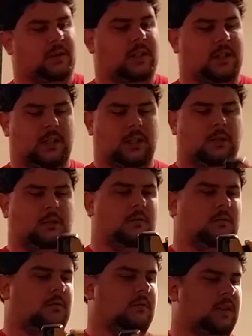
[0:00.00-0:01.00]
the
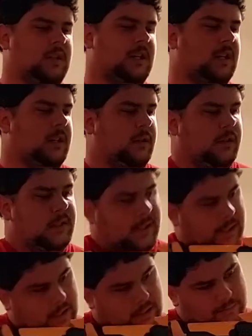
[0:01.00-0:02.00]
stock you can
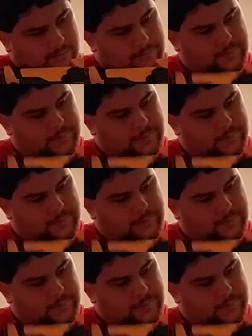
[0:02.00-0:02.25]
take off.